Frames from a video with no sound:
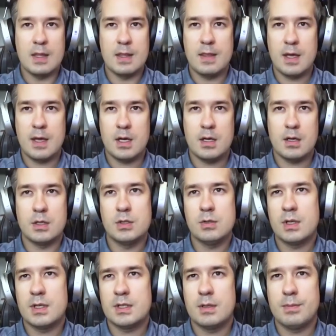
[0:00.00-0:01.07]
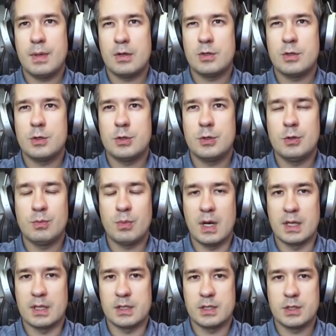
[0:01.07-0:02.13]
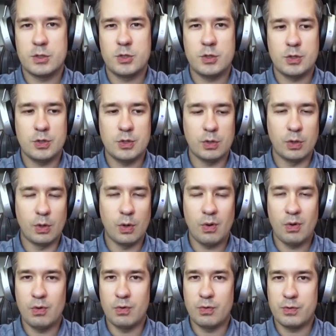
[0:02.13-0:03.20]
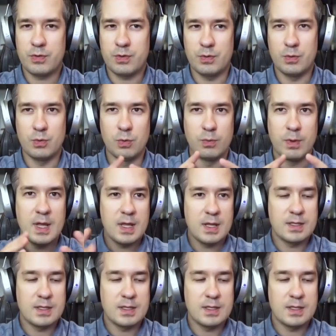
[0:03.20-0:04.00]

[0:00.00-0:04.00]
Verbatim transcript: And then it took us about two months to go through